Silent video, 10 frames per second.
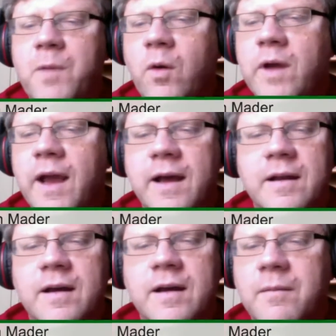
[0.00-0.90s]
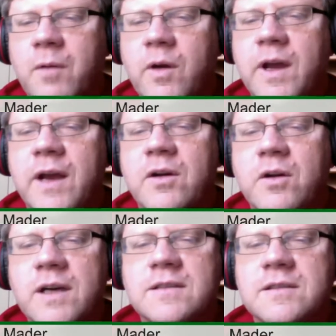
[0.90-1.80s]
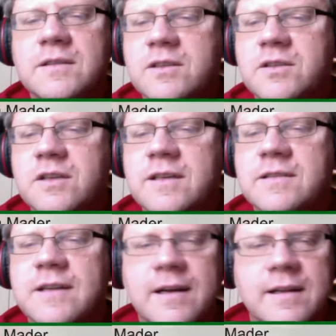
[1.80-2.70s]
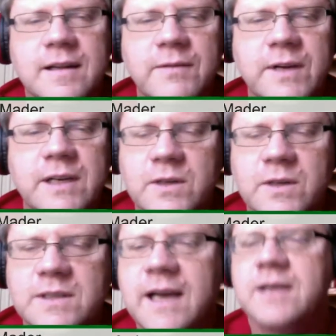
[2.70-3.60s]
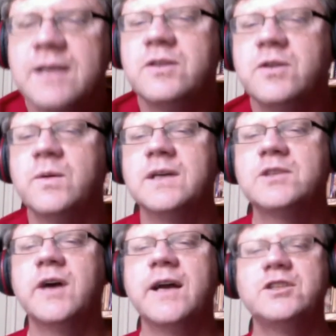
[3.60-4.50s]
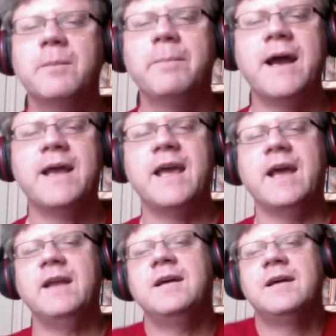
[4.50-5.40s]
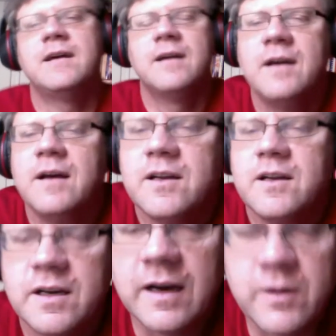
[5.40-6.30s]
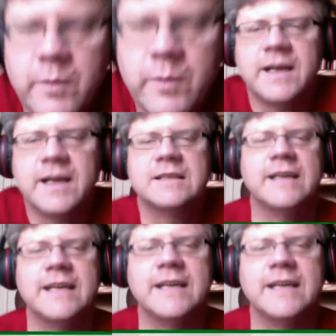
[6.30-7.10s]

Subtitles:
and Chris is leaving us for a second to try to jump back in, retesting his